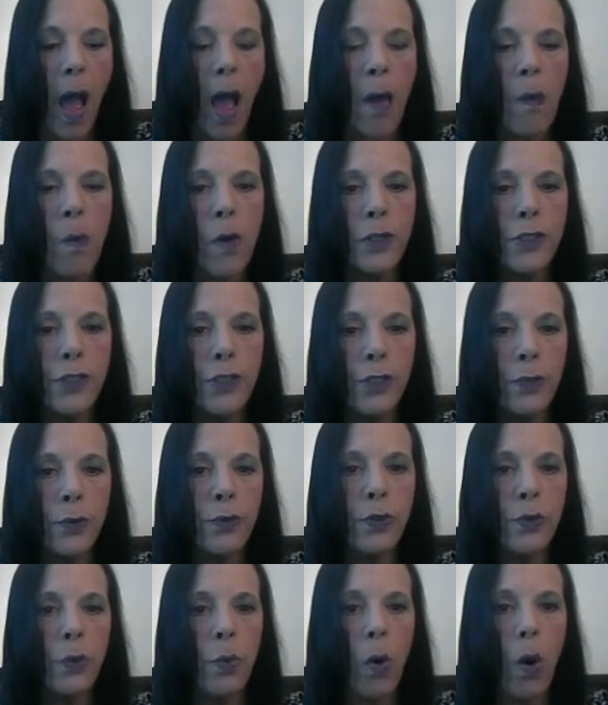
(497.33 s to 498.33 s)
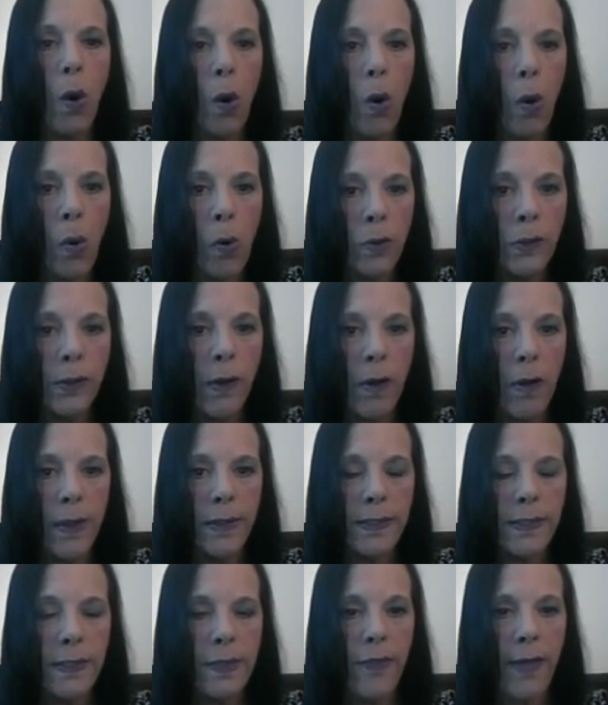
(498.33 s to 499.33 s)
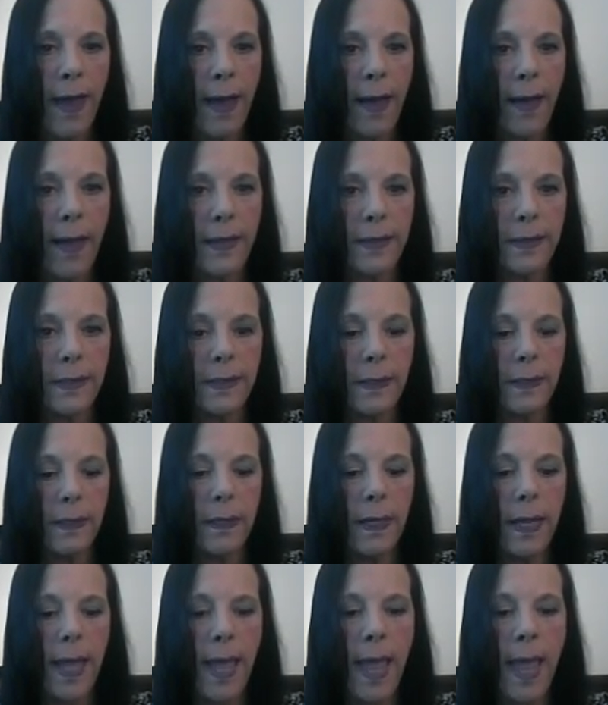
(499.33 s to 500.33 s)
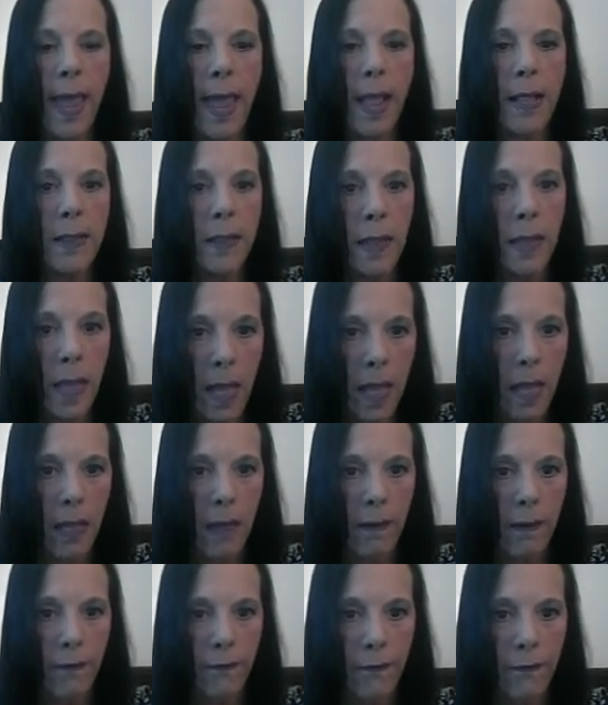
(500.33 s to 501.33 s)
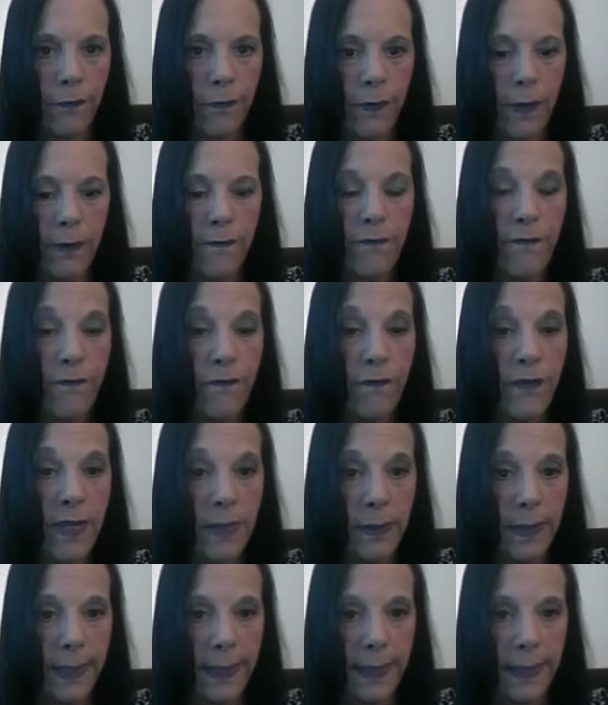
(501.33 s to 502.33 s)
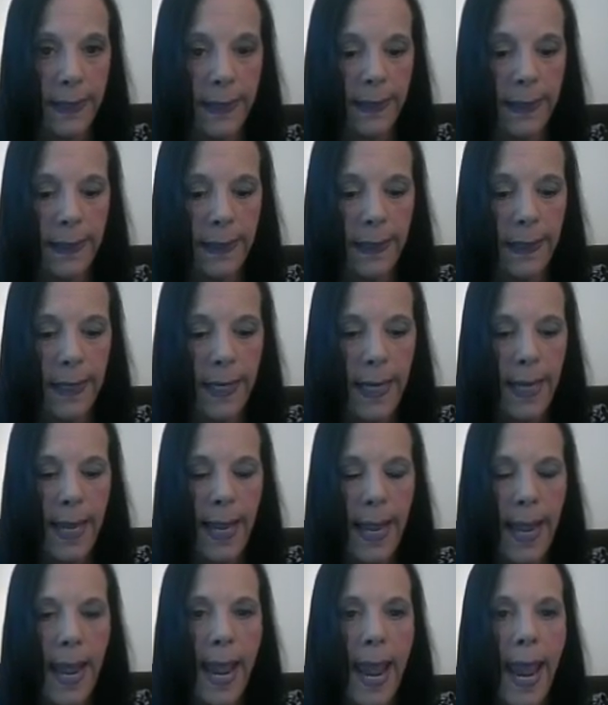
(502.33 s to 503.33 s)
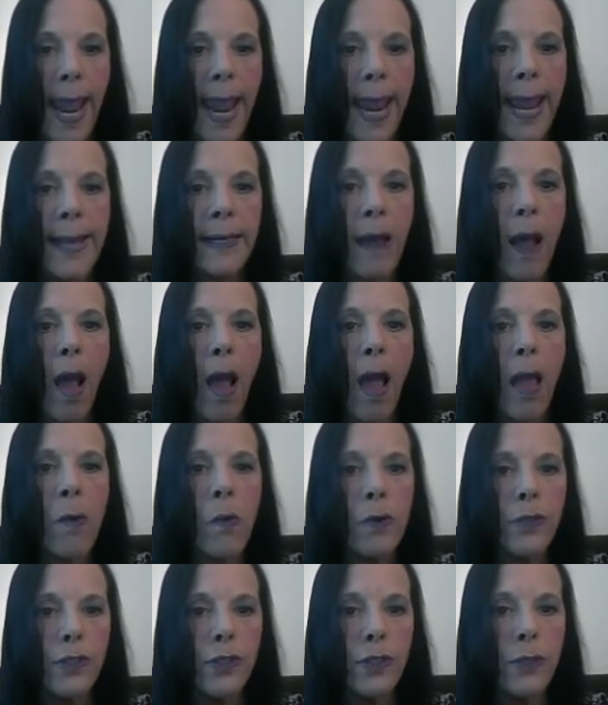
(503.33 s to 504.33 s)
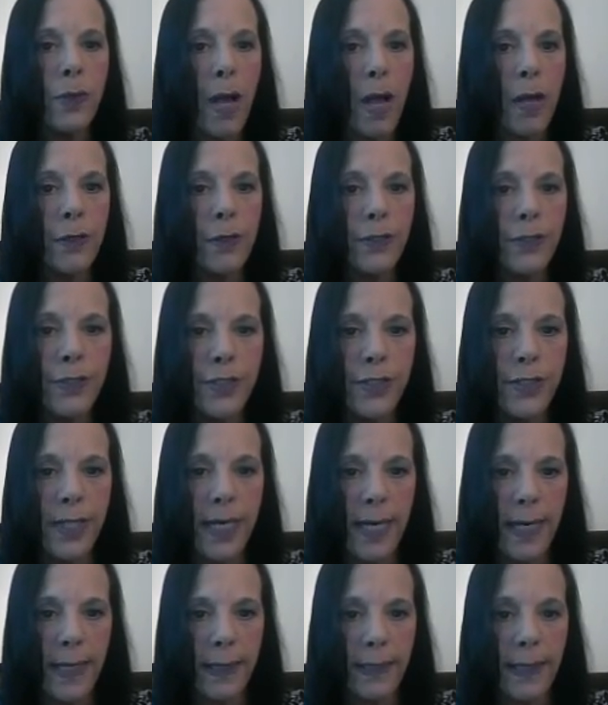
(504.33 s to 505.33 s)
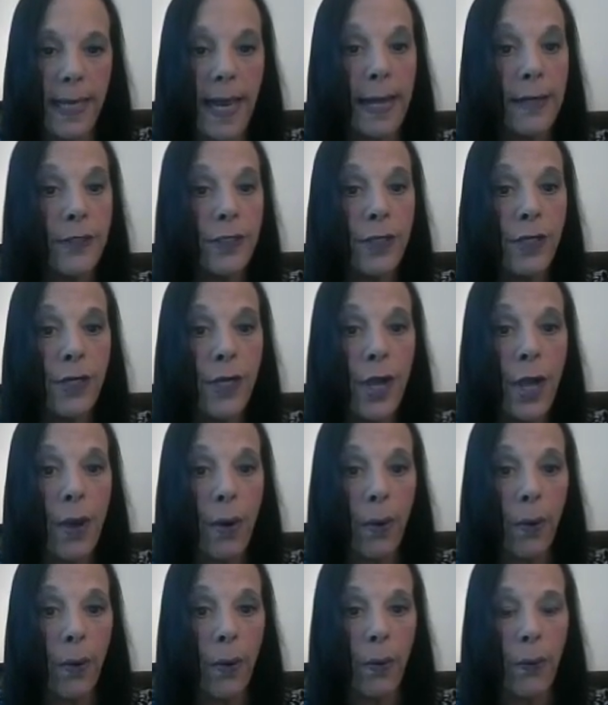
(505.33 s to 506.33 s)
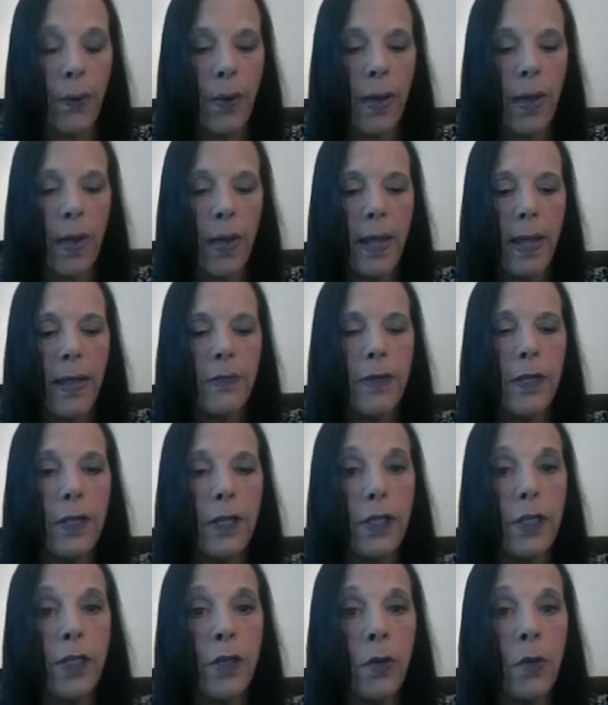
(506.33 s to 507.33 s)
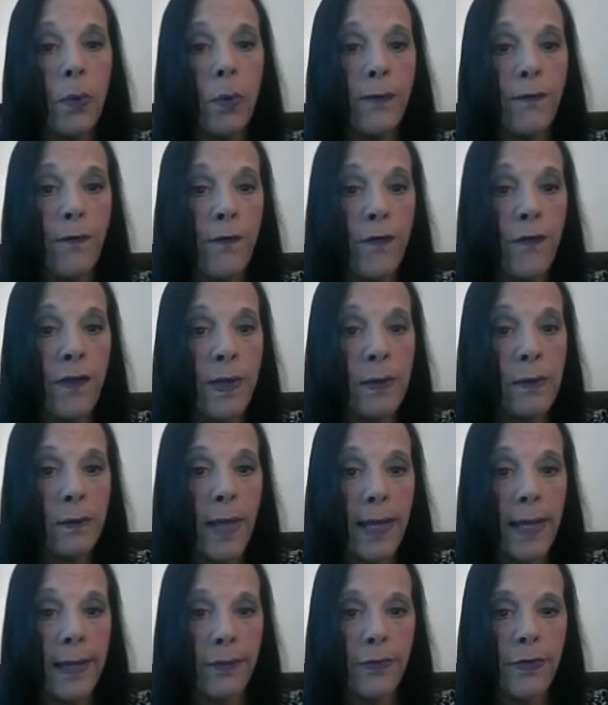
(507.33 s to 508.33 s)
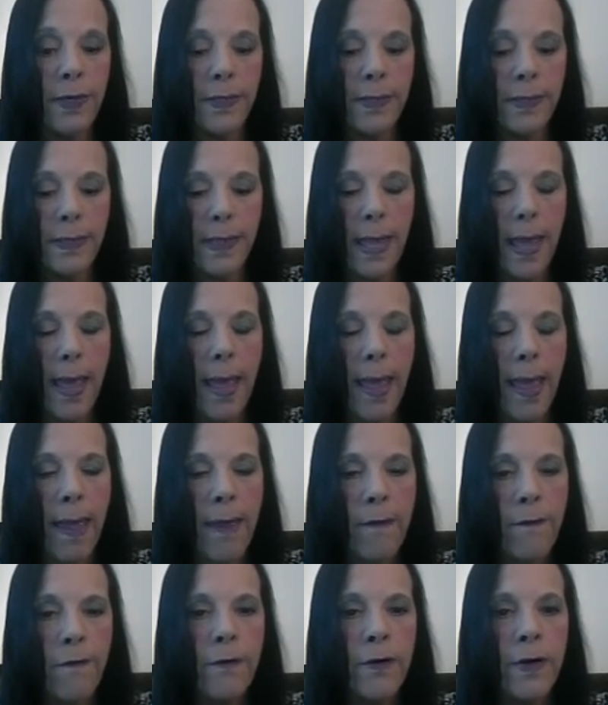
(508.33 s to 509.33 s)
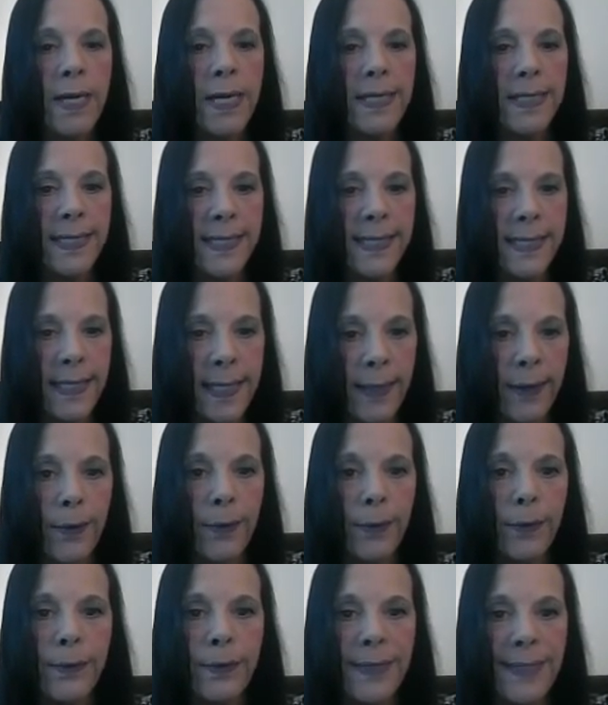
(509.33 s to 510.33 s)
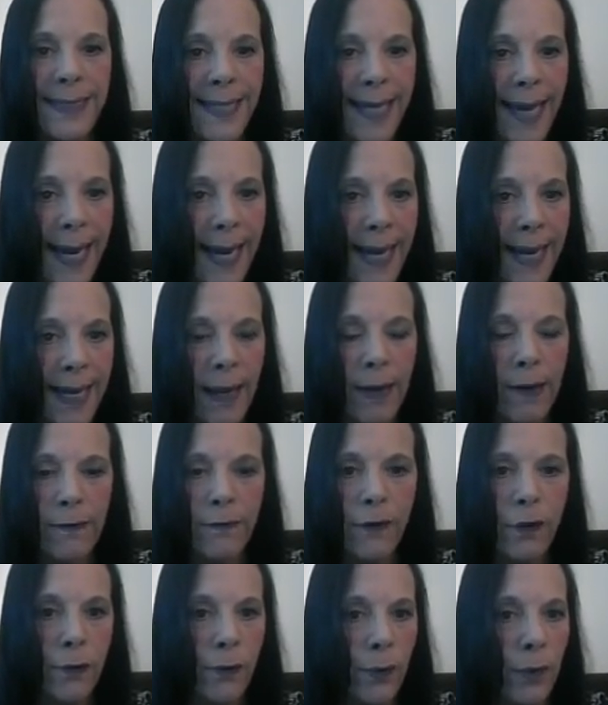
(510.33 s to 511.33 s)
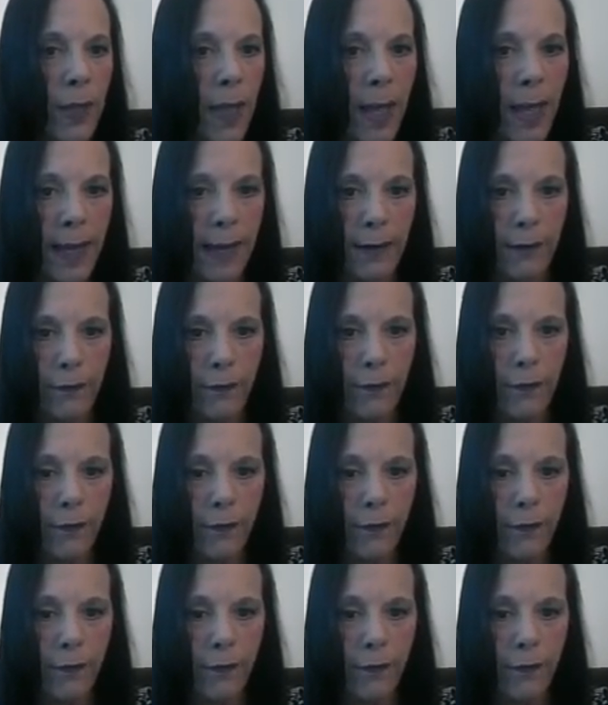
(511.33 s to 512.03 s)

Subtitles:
I want you to hold on to that love feeling. And I want you to understand and to know that you would feel like this every single day of your life